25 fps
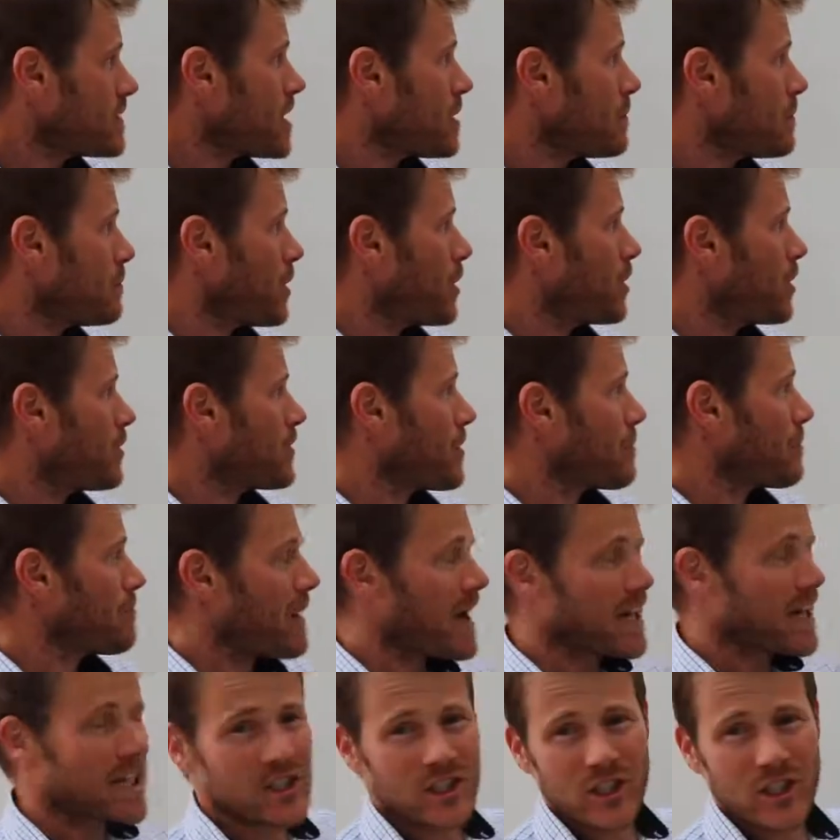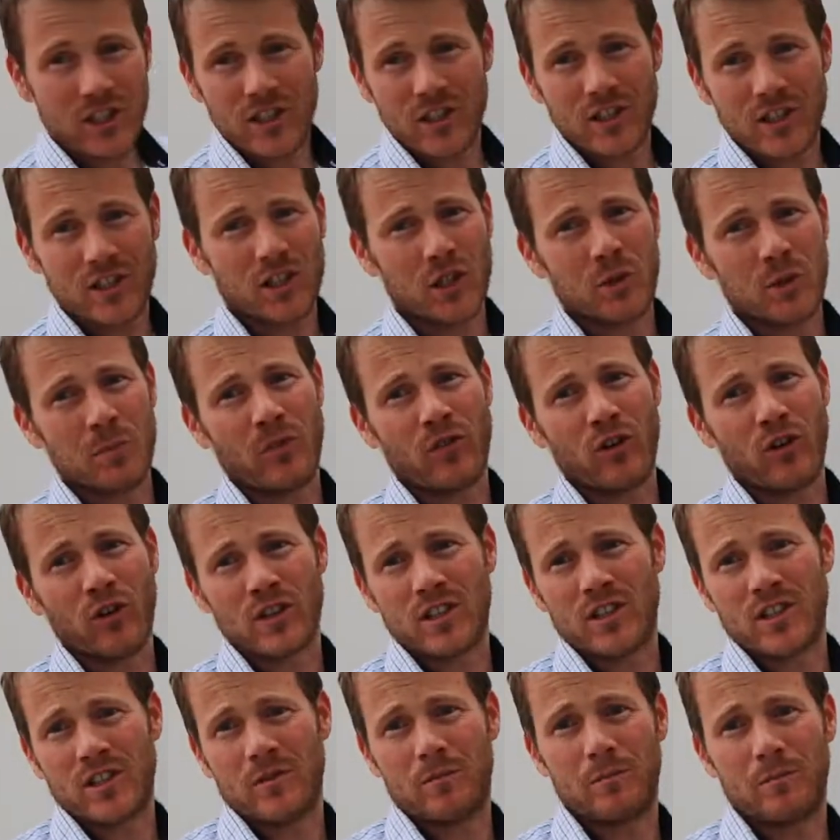but the managers and the
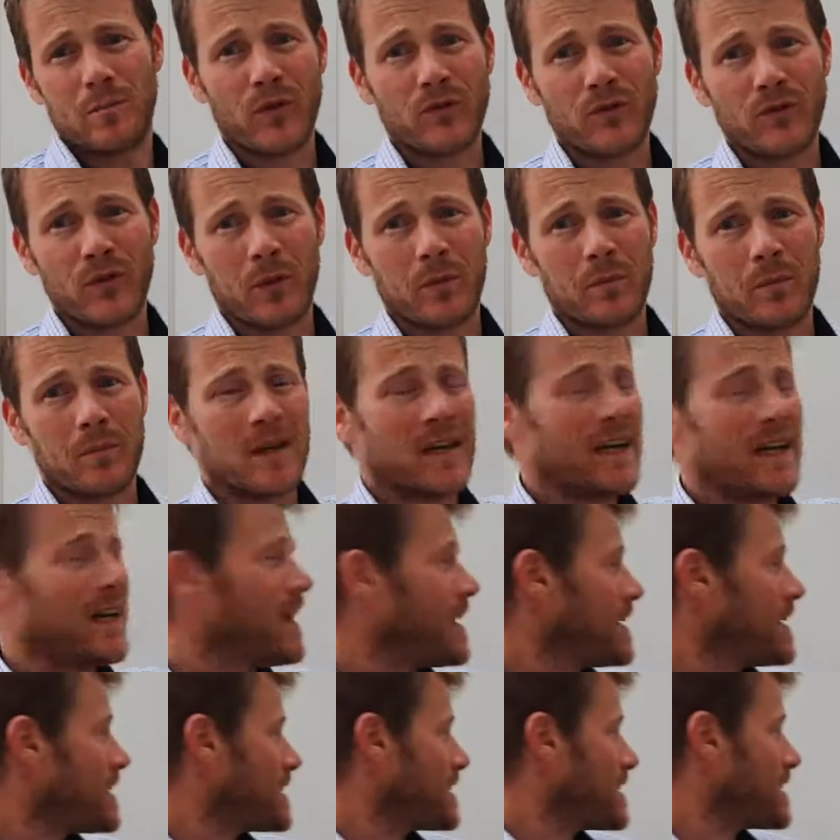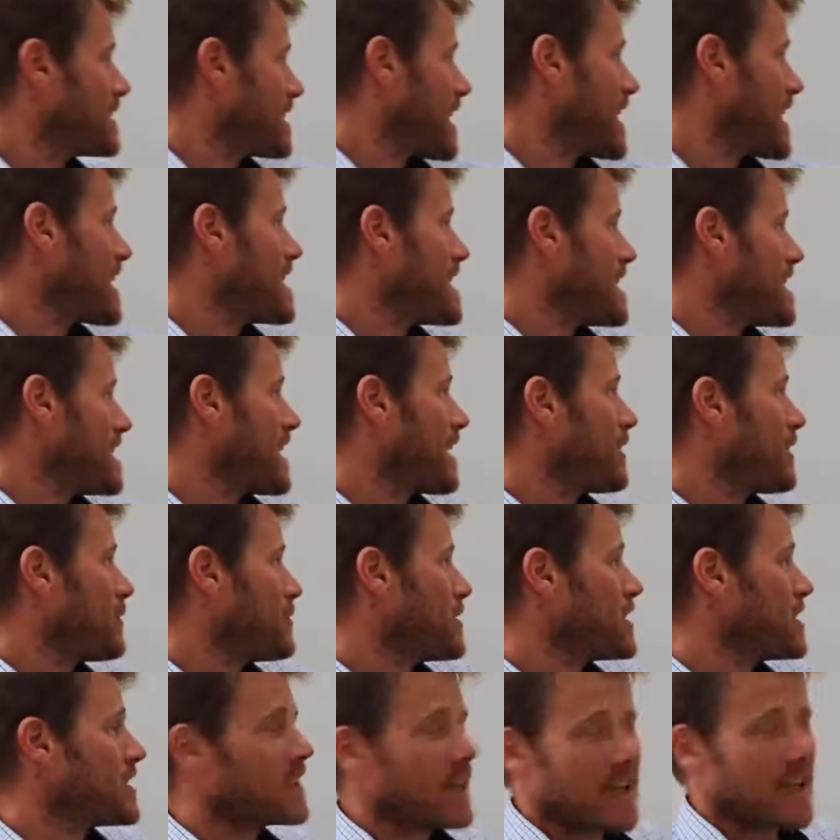supervisors above them stay down
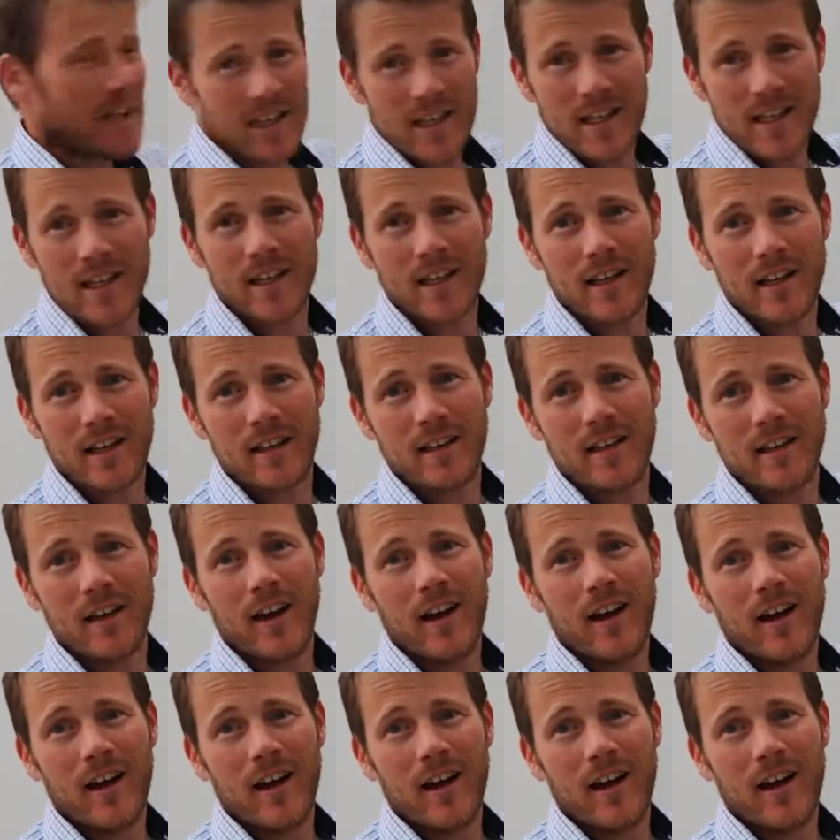this end here,